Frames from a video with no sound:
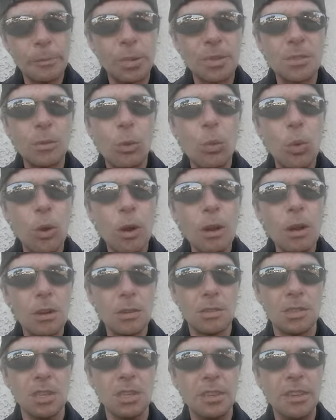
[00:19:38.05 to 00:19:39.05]
But the
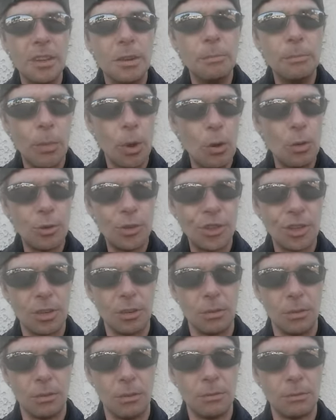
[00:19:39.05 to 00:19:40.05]
words and the
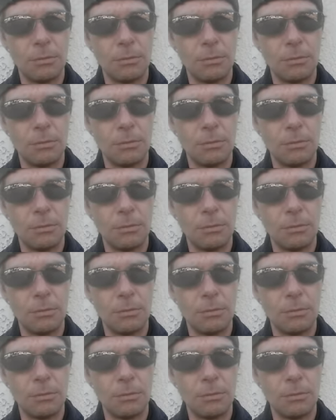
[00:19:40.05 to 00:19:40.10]
emotion